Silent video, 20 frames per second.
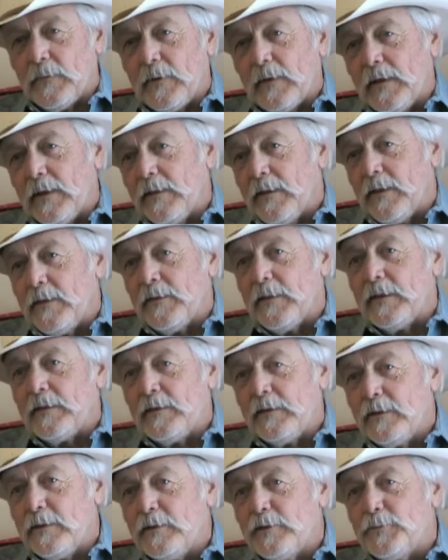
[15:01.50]
they
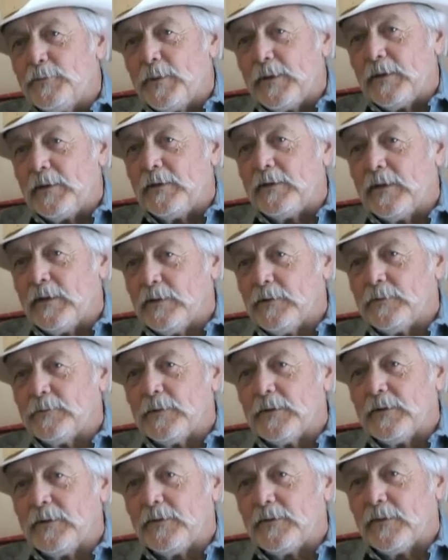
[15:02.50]
need to be dealt
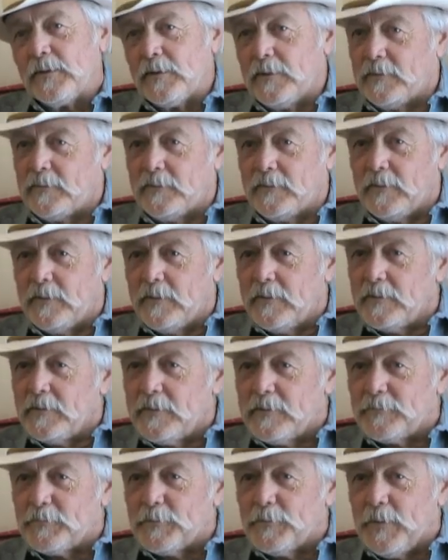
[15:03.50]
with in a different